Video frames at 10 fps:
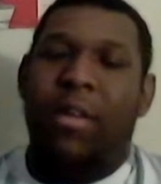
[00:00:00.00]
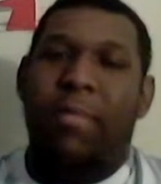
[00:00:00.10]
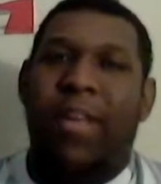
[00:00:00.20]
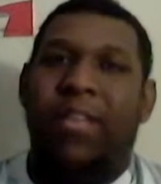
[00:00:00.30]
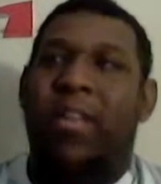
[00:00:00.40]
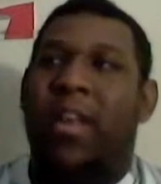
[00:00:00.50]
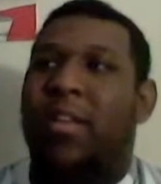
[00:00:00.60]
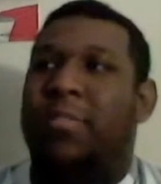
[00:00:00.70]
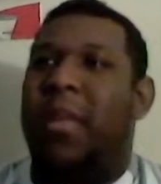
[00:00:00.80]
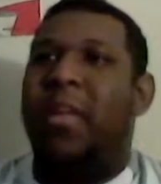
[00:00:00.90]
makes the
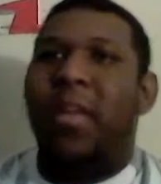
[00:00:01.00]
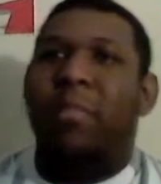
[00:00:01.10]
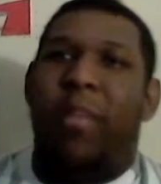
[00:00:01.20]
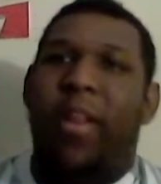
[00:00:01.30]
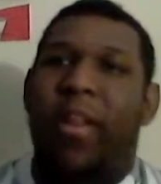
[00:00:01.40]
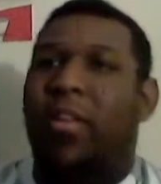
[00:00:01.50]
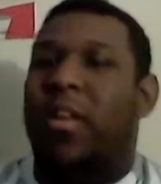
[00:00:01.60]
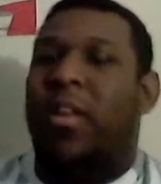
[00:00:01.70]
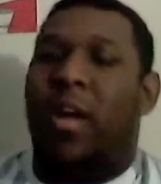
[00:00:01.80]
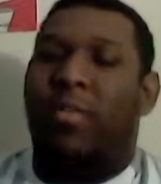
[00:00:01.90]
announcement, pleading to
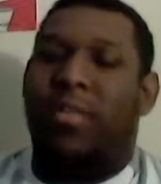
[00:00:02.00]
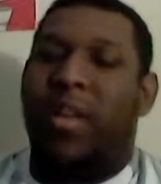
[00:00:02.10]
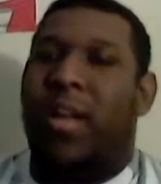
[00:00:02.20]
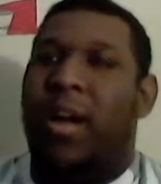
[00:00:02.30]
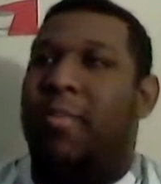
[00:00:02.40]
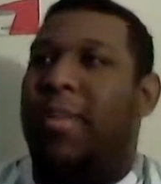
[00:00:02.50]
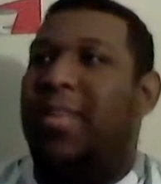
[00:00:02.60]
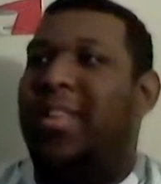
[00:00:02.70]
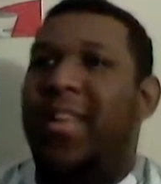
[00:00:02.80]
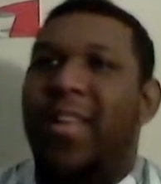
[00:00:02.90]
the tops in the comments,